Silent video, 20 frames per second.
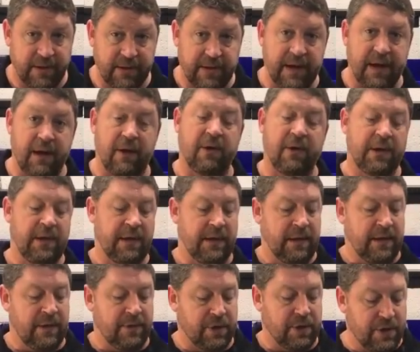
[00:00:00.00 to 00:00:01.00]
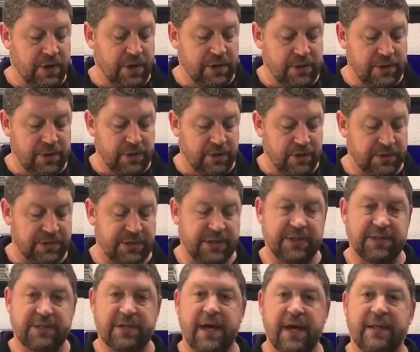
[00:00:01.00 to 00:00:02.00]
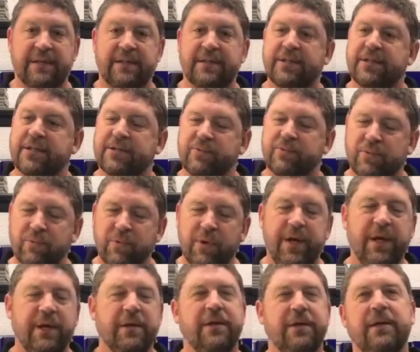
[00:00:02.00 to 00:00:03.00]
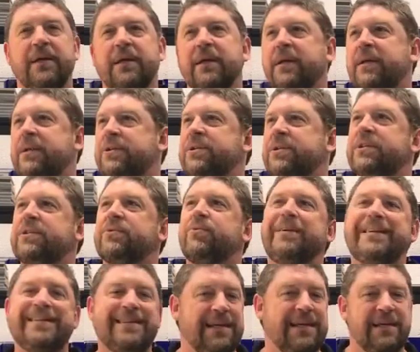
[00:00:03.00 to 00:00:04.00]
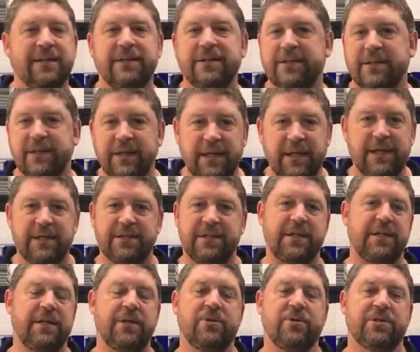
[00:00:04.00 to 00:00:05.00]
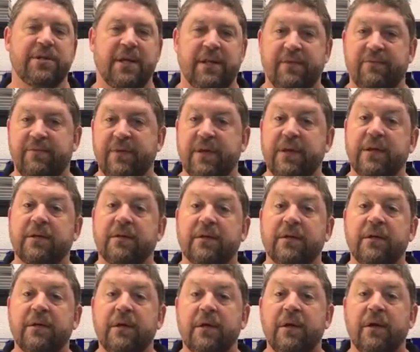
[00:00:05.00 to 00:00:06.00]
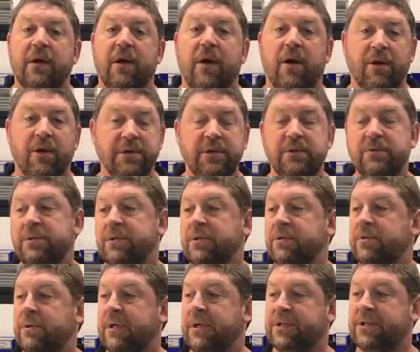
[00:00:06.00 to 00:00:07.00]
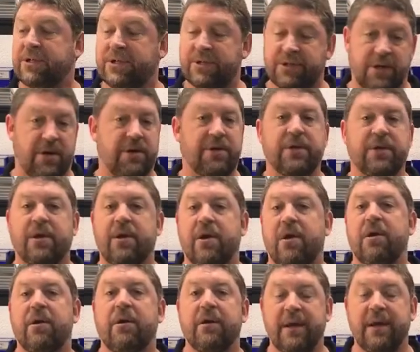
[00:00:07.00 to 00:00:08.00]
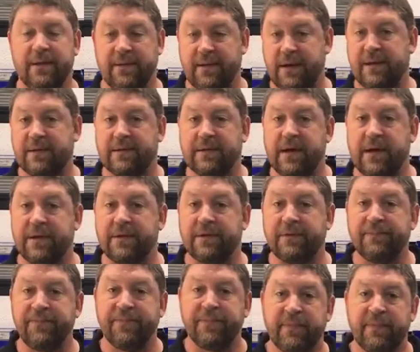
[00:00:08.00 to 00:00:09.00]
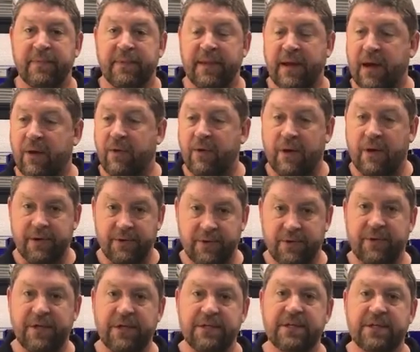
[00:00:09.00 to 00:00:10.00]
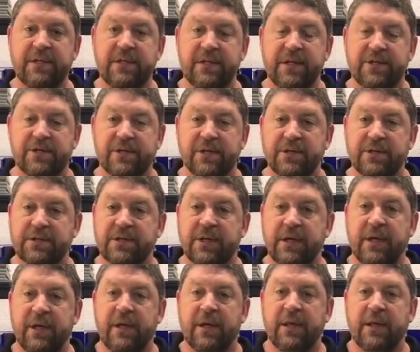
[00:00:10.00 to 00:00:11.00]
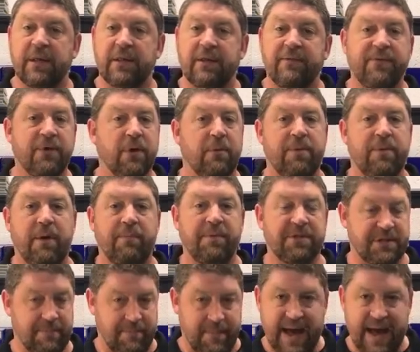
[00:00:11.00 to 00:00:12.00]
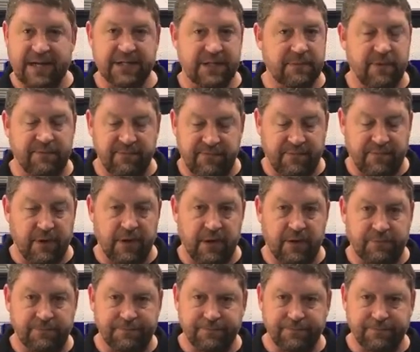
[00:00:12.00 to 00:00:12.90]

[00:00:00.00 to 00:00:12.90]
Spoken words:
Now, the good news is that this is really just ridiculously easy to use on the vehicle. All you do is start the car and let it idle. Now, under these conditions, the fuel pump is at maximum flow.